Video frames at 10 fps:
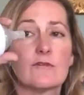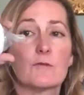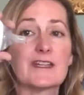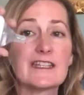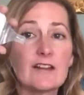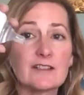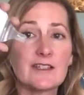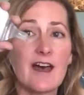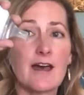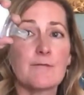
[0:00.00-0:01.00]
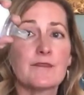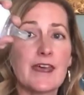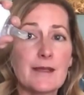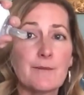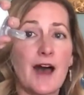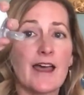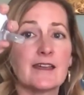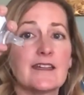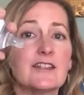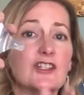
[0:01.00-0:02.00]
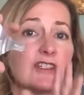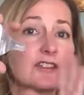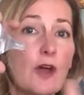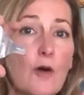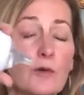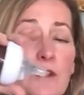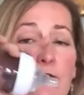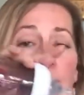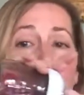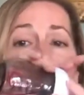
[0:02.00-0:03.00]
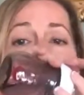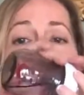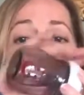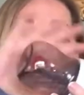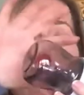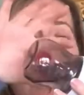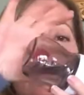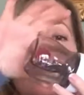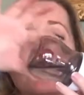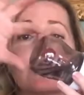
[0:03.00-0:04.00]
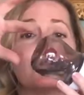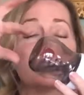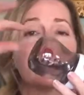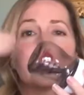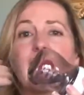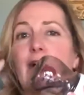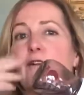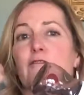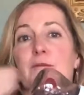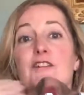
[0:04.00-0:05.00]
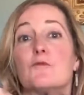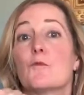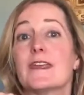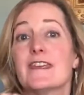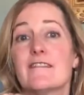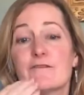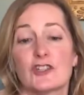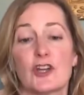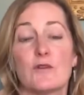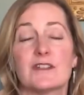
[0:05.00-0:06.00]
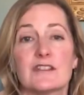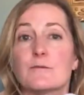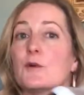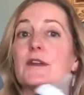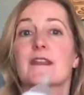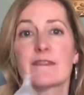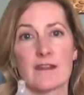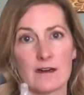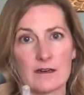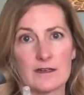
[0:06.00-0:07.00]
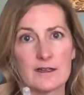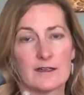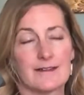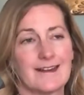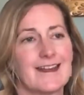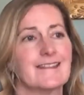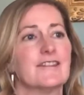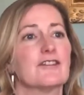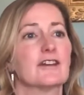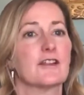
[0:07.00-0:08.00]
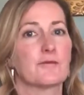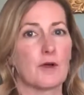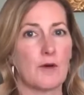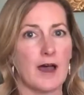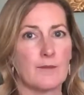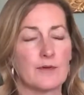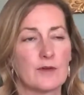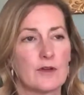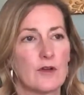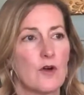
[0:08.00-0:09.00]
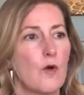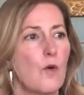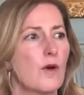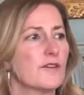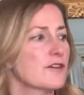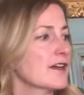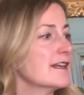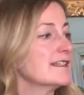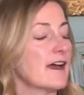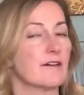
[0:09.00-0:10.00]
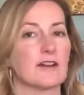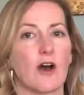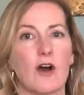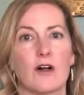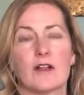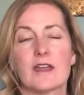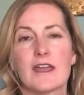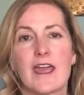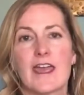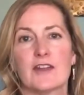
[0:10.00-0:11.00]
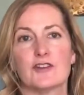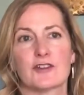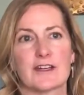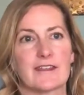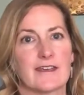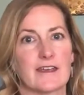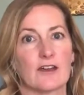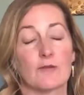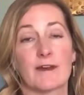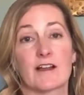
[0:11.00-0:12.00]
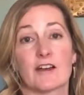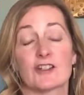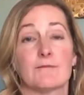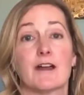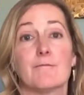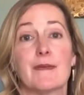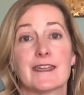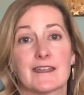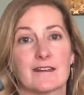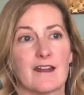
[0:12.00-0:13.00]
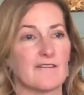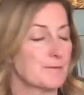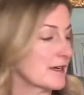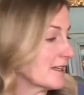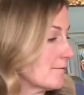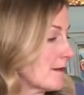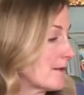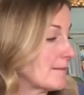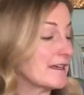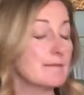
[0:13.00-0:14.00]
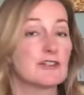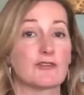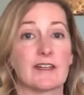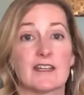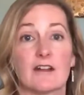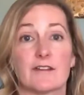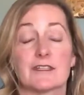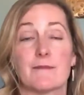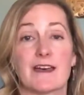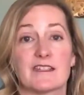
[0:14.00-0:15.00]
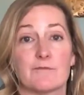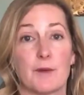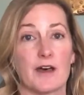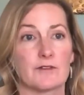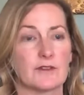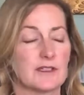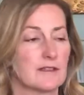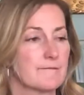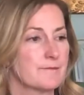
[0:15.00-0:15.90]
We tilt it up, they bite, it just totally flows, and they're going to drink however much we've chosen to put in there, and then they're going to throw up, or they're going to down it all, and you're going to think, oh my gosh, I'm not making enough because my baby keeps drinking all these massive bottles.